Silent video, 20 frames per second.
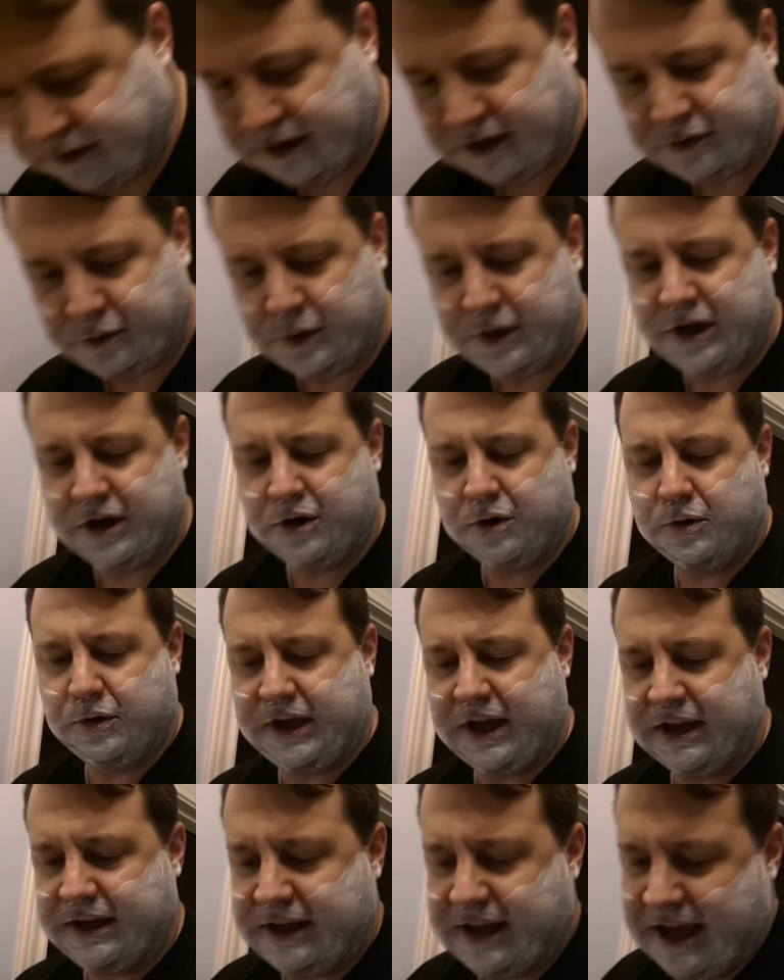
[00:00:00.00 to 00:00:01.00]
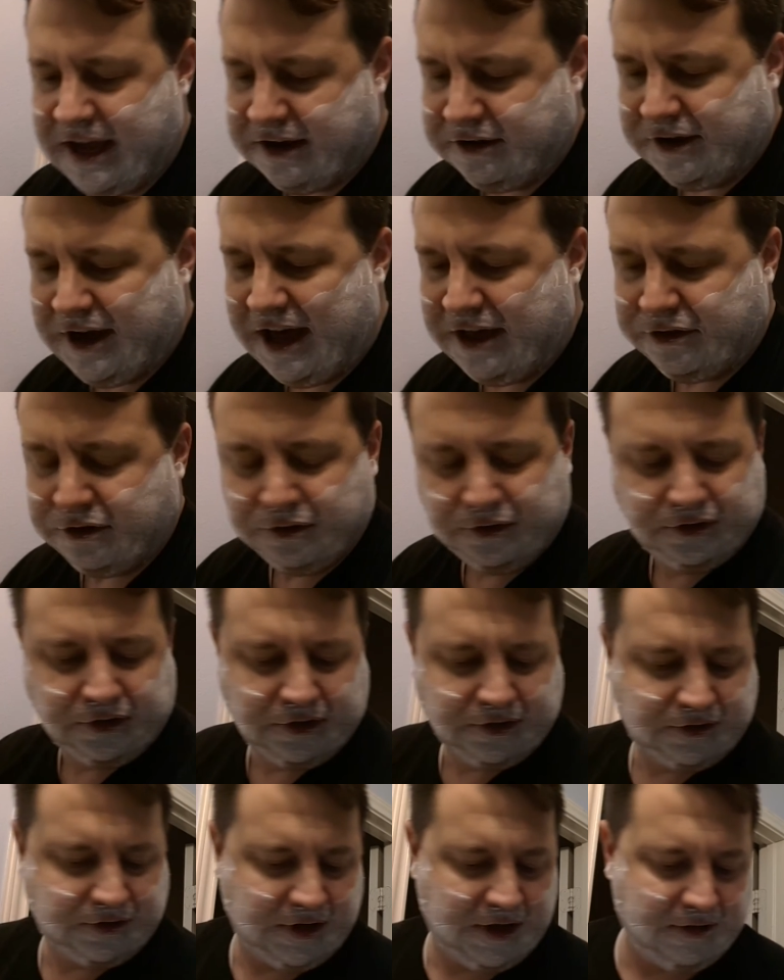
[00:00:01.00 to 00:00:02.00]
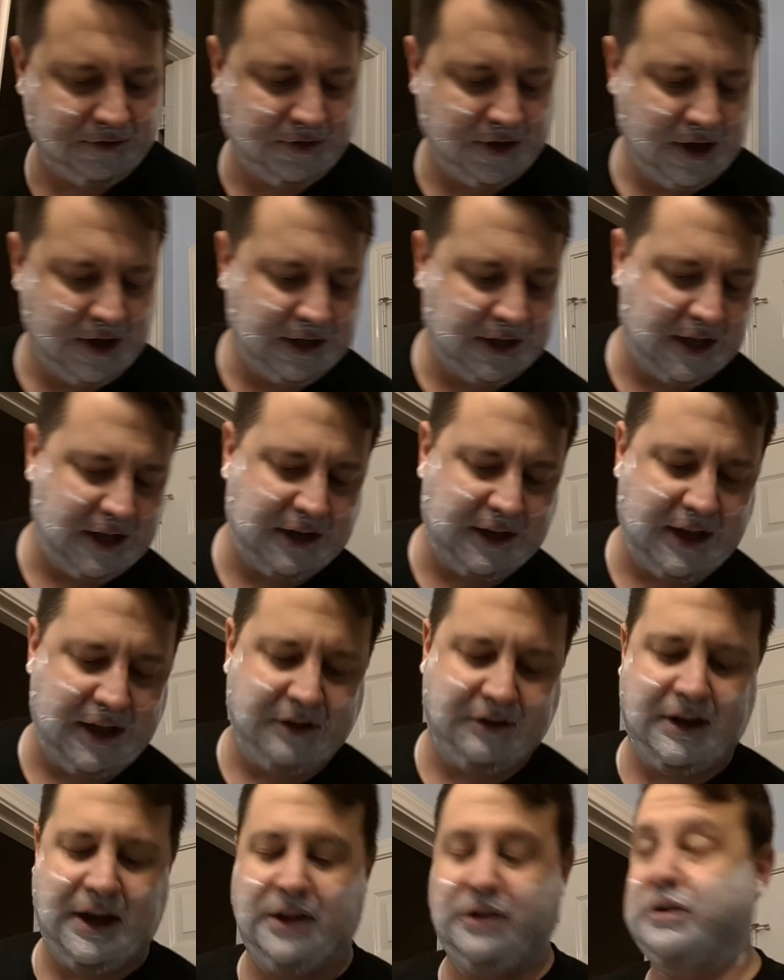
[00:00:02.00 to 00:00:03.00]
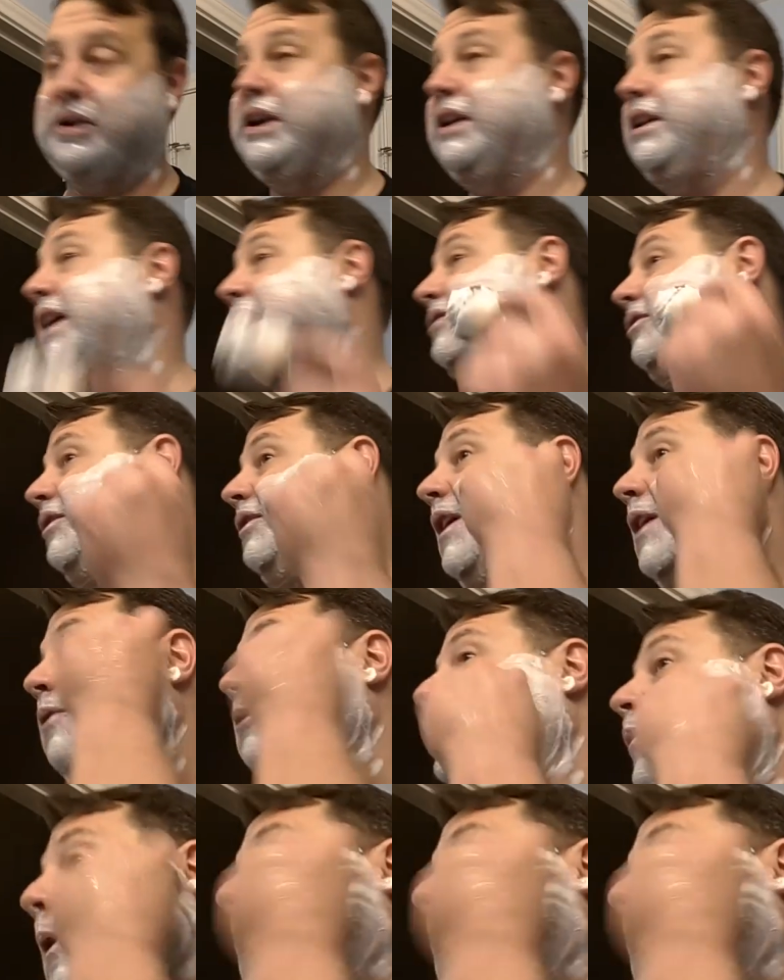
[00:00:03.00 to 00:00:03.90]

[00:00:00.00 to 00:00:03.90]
as we know, Ken can't lather, so let's see if Ken can't lather can actually lather